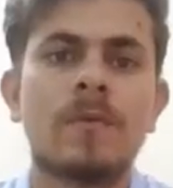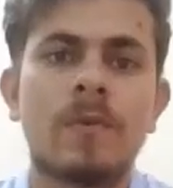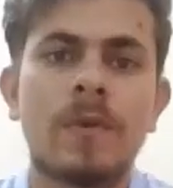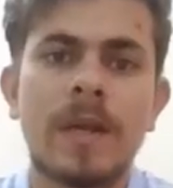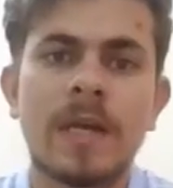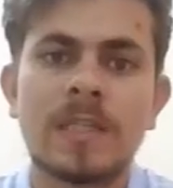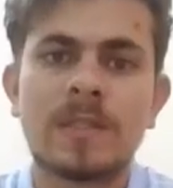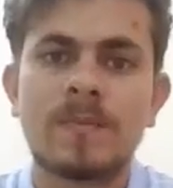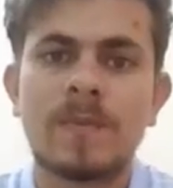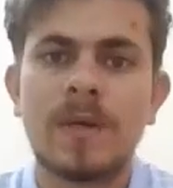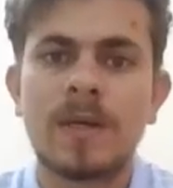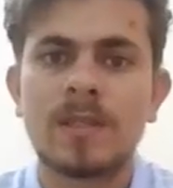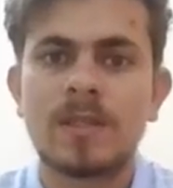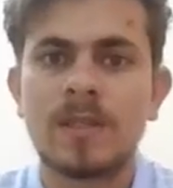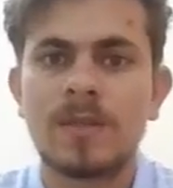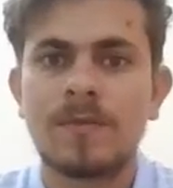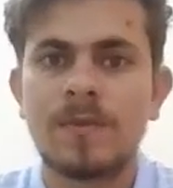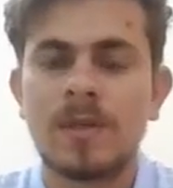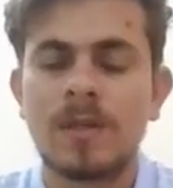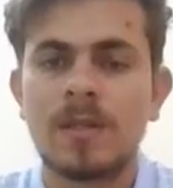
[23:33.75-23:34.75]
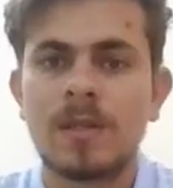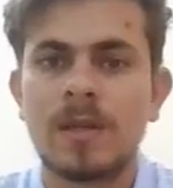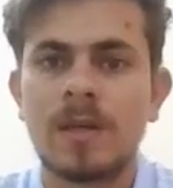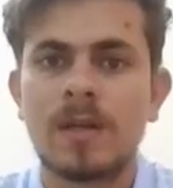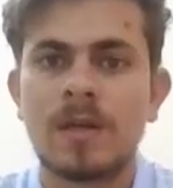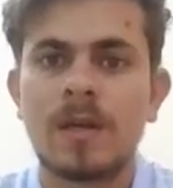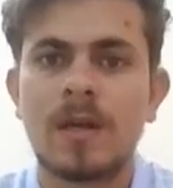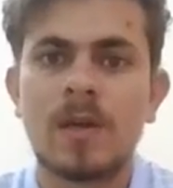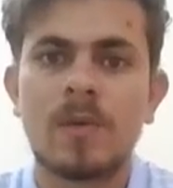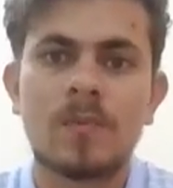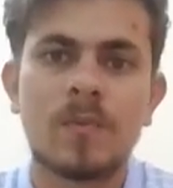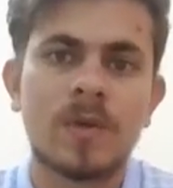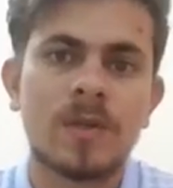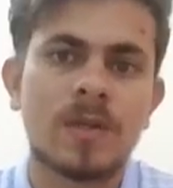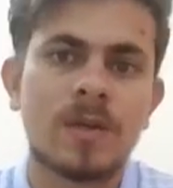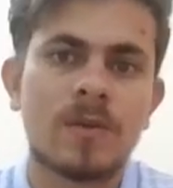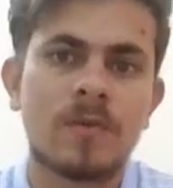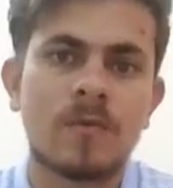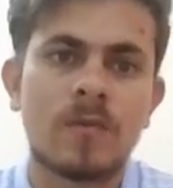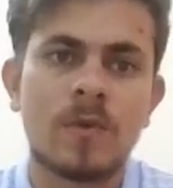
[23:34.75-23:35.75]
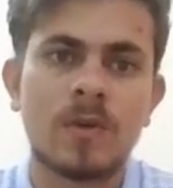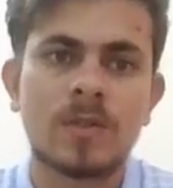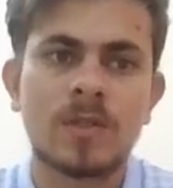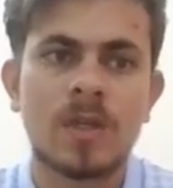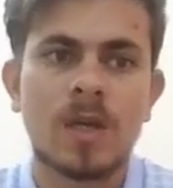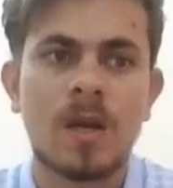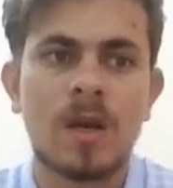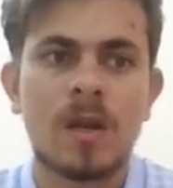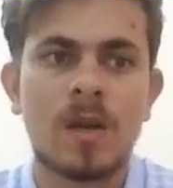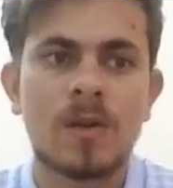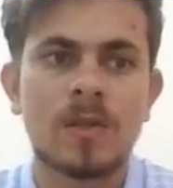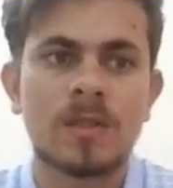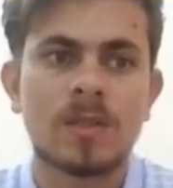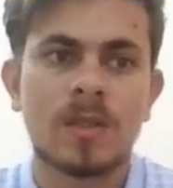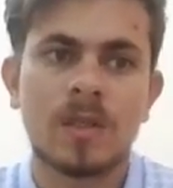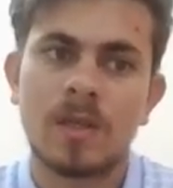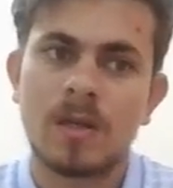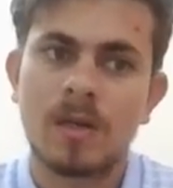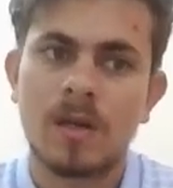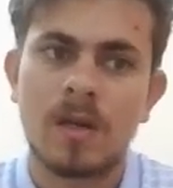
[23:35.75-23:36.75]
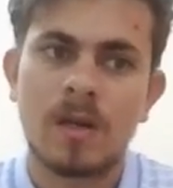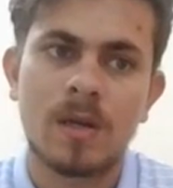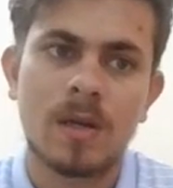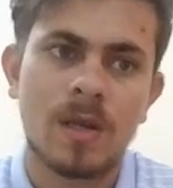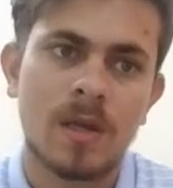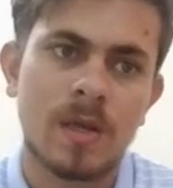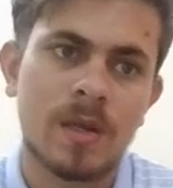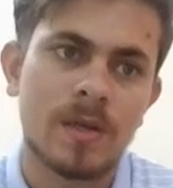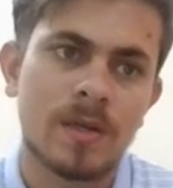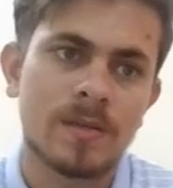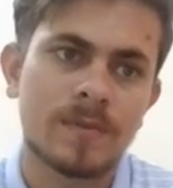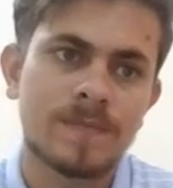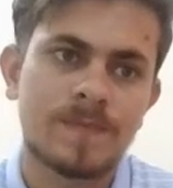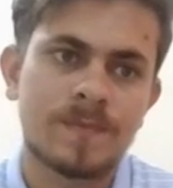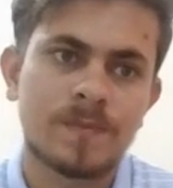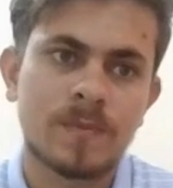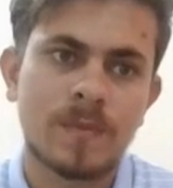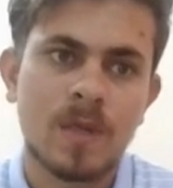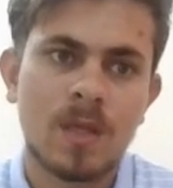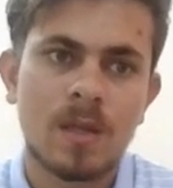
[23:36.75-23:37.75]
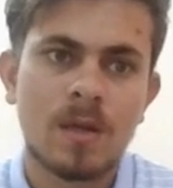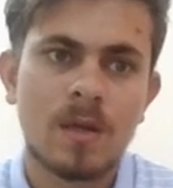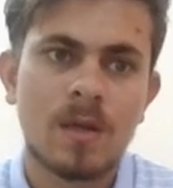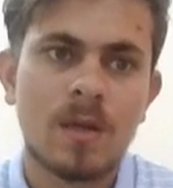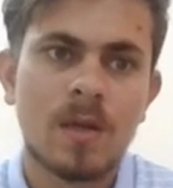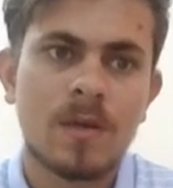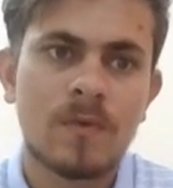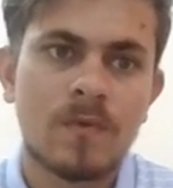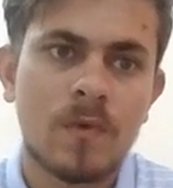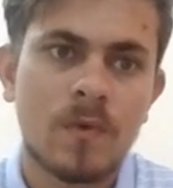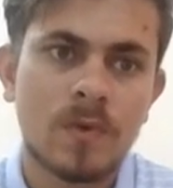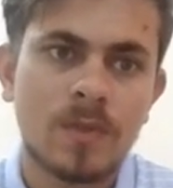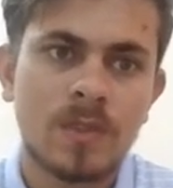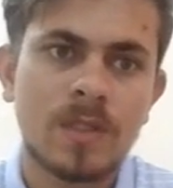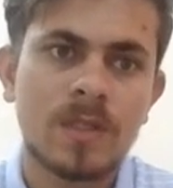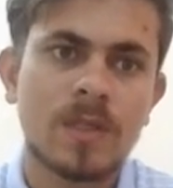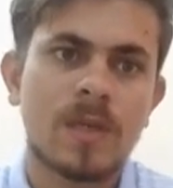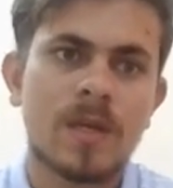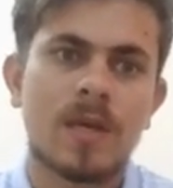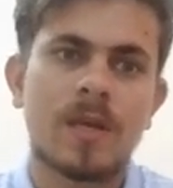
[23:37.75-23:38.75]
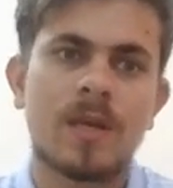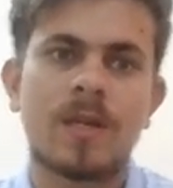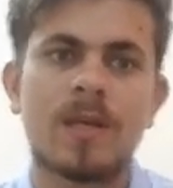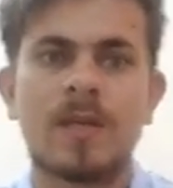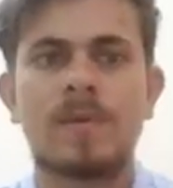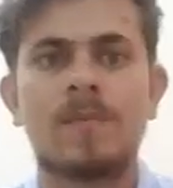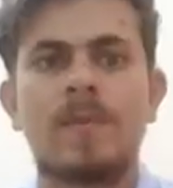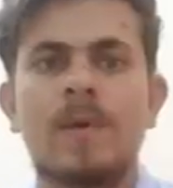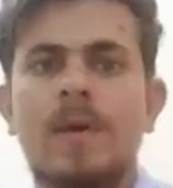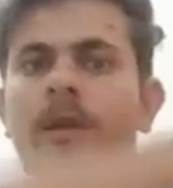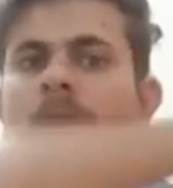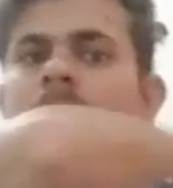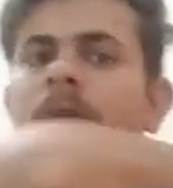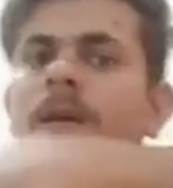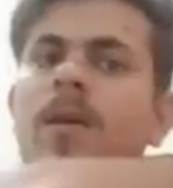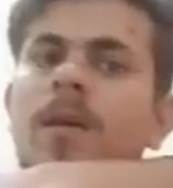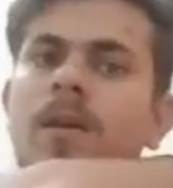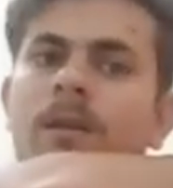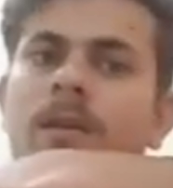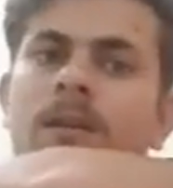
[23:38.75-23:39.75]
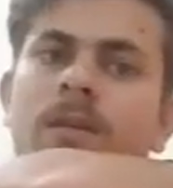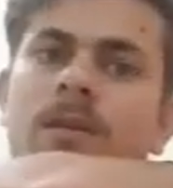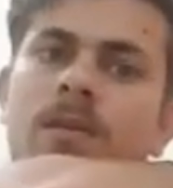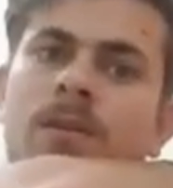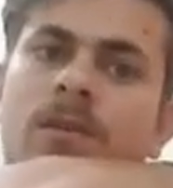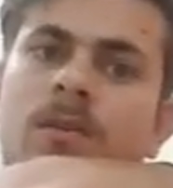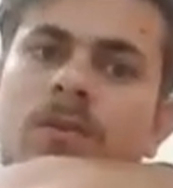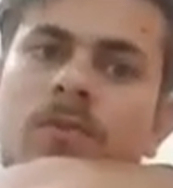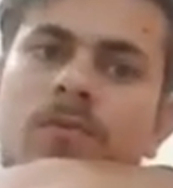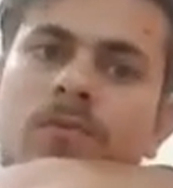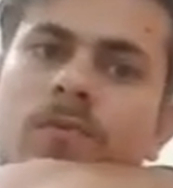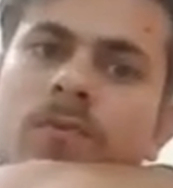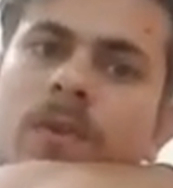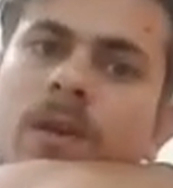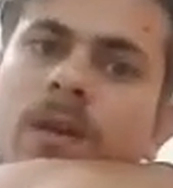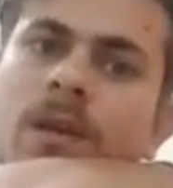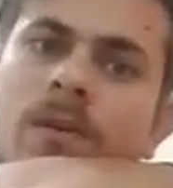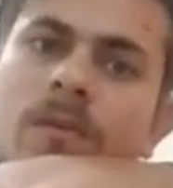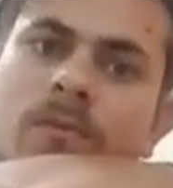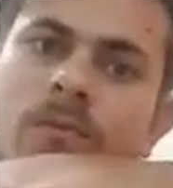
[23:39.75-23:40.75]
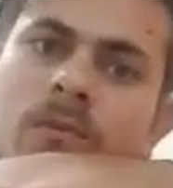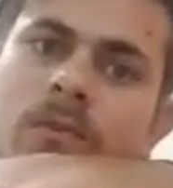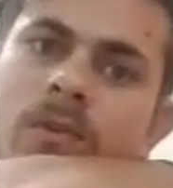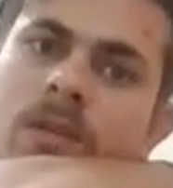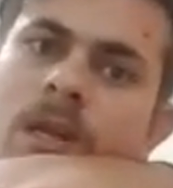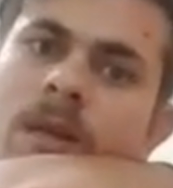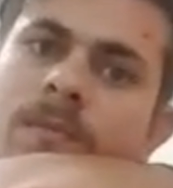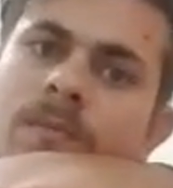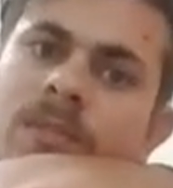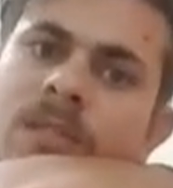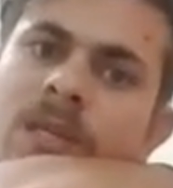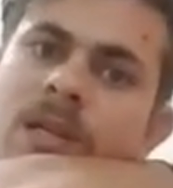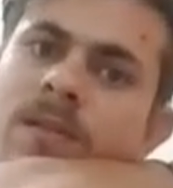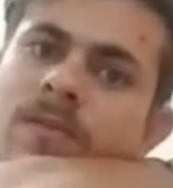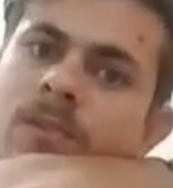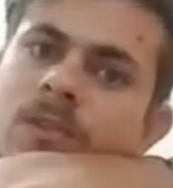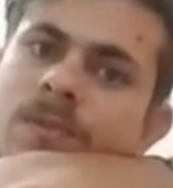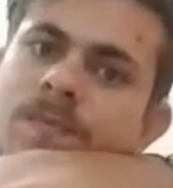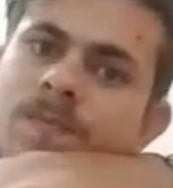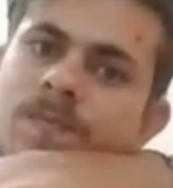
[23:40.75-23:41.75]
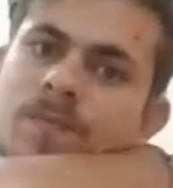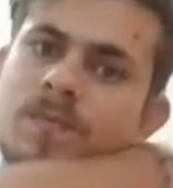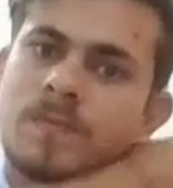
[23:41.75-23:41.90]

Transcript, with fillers: Flashbacks reveal that her mother was careless and uncaring, forcing Kenny and Betty Annie to fend for themselves.